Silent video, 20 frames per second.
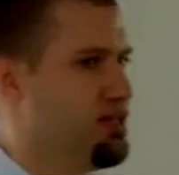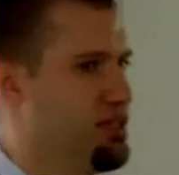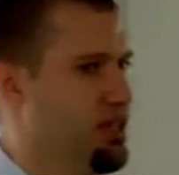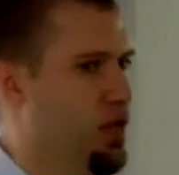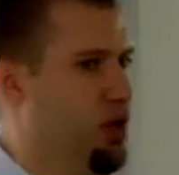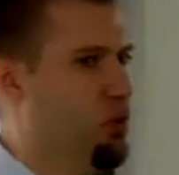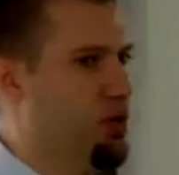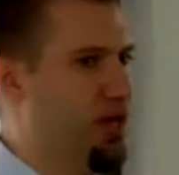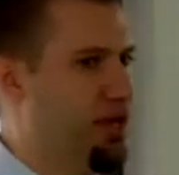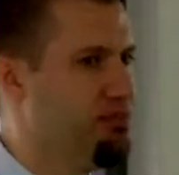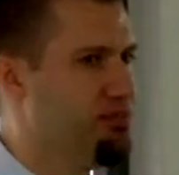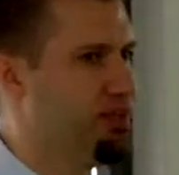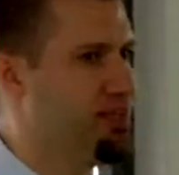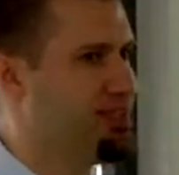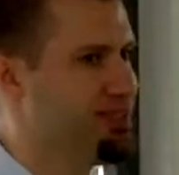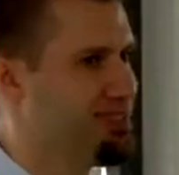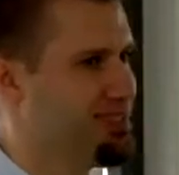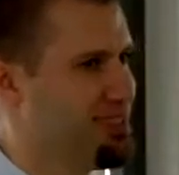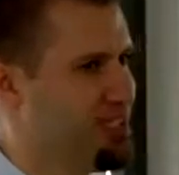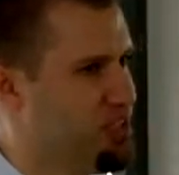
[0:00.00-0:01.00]
Now we have a
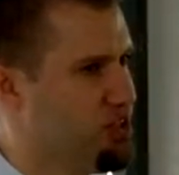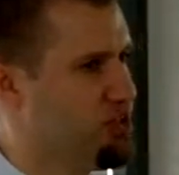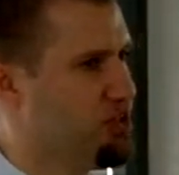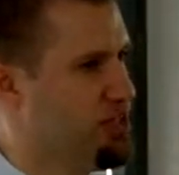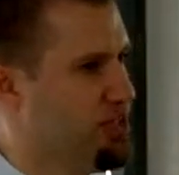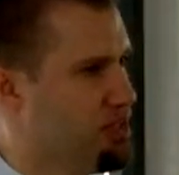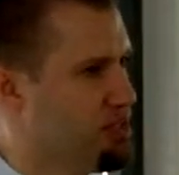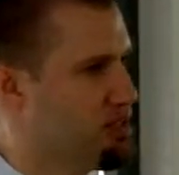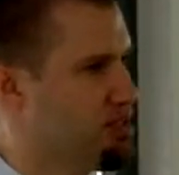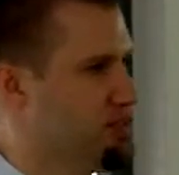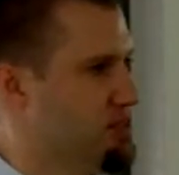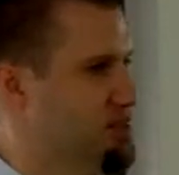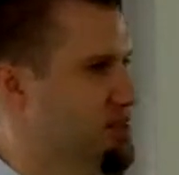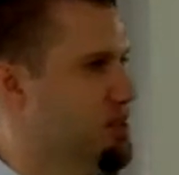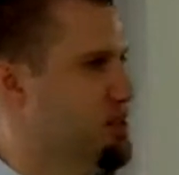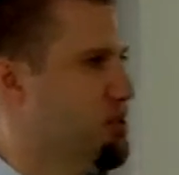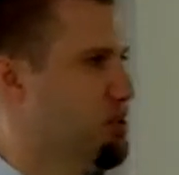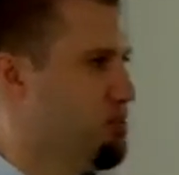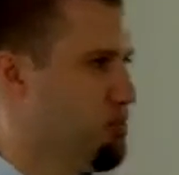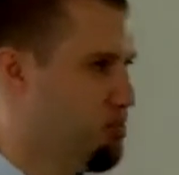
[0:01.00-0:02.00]
serious
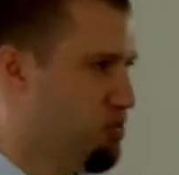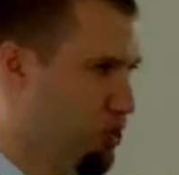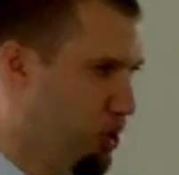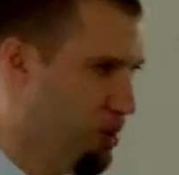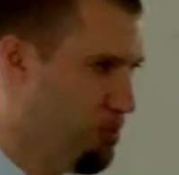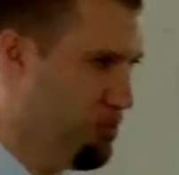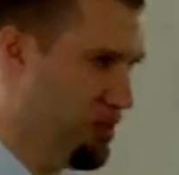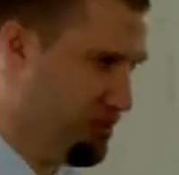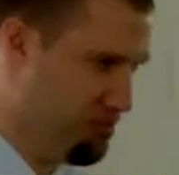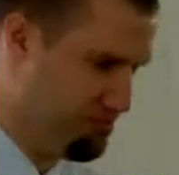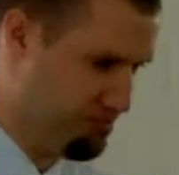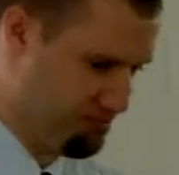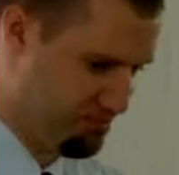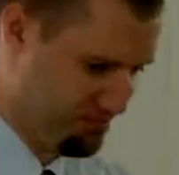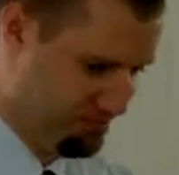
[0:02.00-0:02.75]
problem.